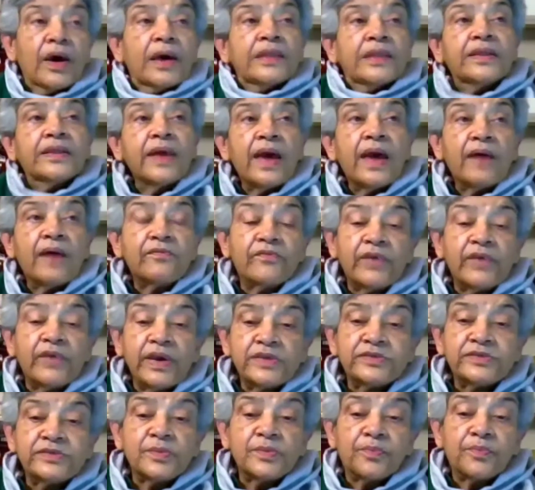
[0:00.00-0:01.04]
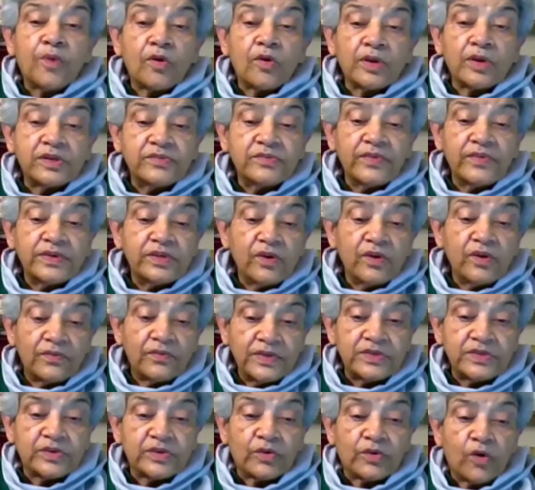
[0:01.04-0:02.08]
They have raised the productivity of
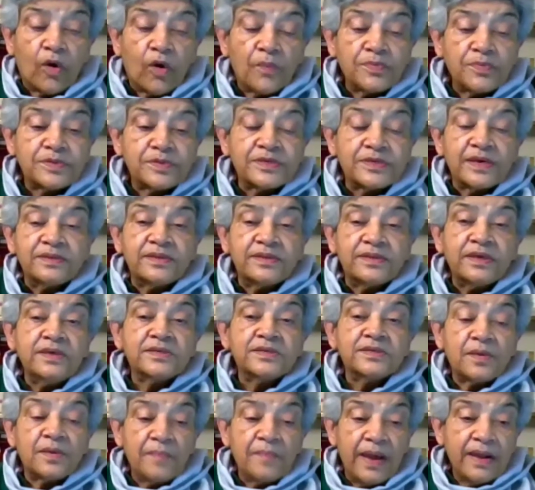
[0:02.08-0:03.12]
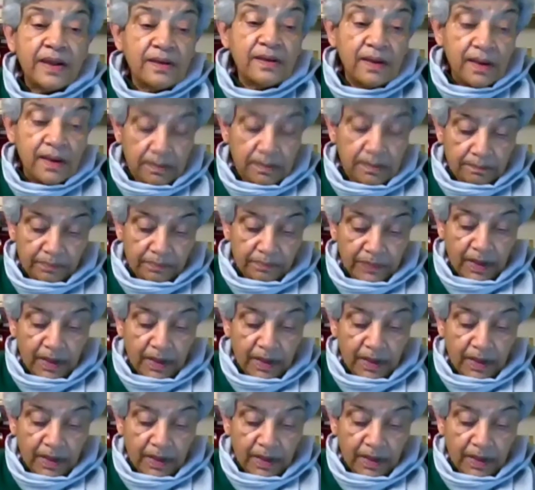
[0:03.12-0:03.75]
these crops, and these are mainly